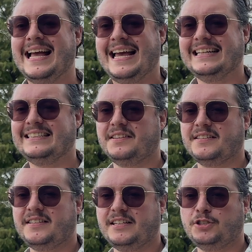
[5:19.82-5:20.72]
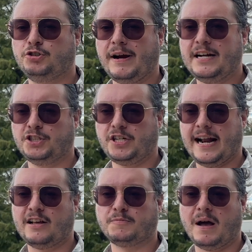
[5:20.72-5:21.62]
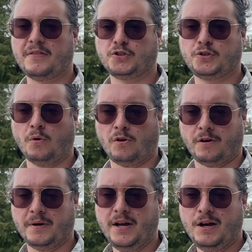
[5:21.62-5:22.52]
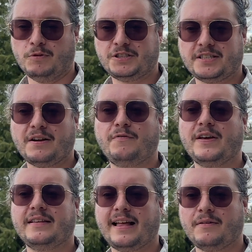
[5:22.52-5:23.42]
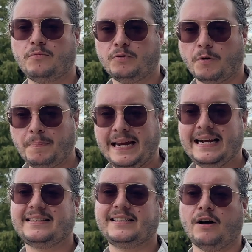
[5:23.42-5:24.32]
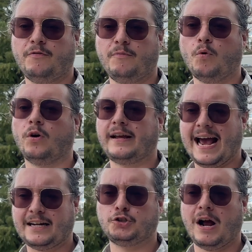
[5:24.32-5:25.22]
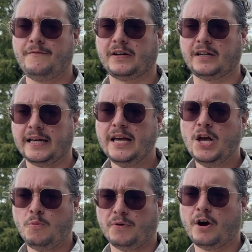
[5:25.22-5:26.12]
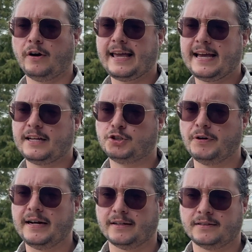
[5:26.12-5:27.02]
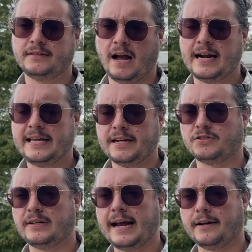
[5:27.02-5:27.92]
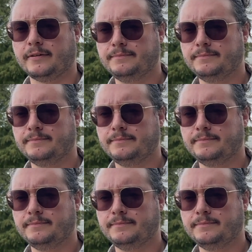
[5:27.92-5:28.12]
into the city's drainage canals by the storm, which is an event that would repeat itself more catastrophically with Hurricane Katrina 90 years later.